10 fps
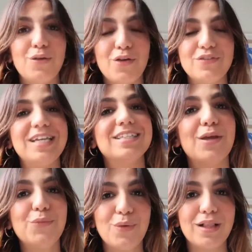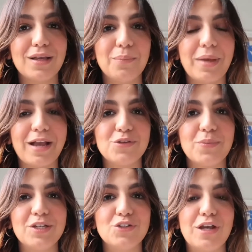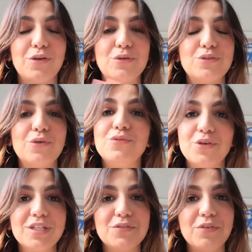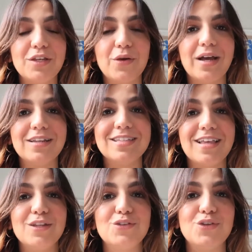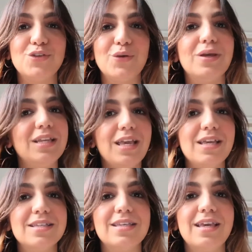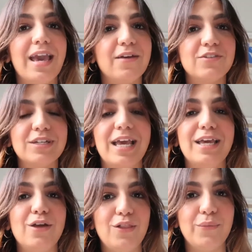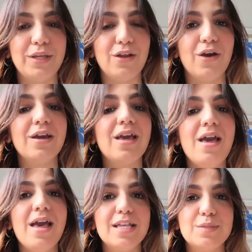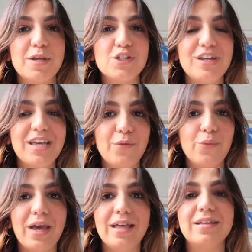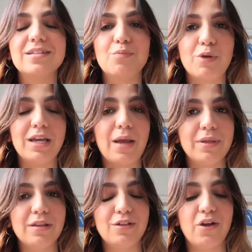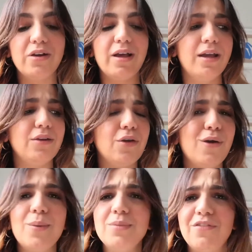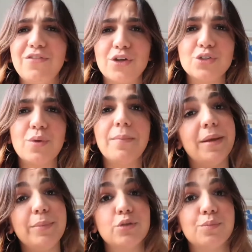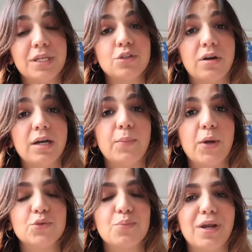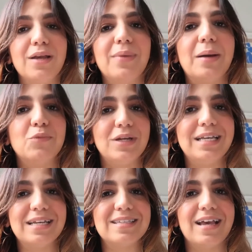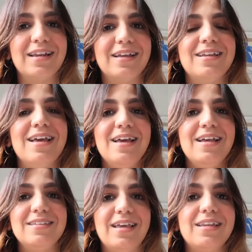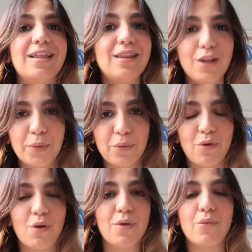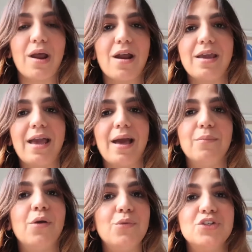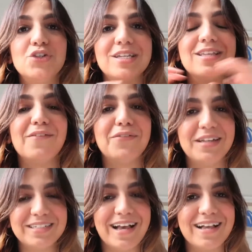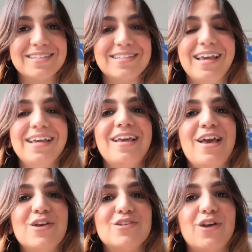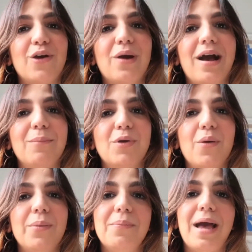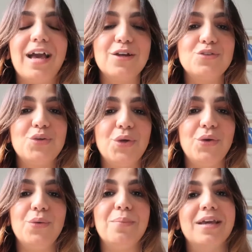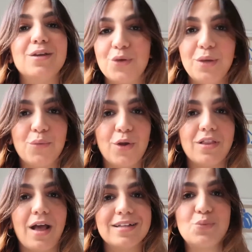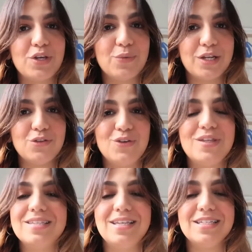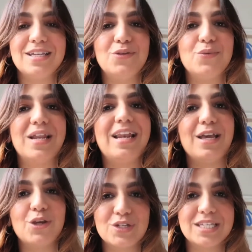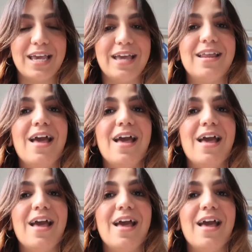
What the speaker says: lovelies, and welcome back to my channel. So for this video I decided to do an easy everyday glowy look, especially with spring coming along. I know I'm the first one maybe to be talking about spring, but I'm really excited. It's getting a little bit warmer where I am, which is fantastic. So I'm going back to my cream products. What you want to do this season, you want to let your skin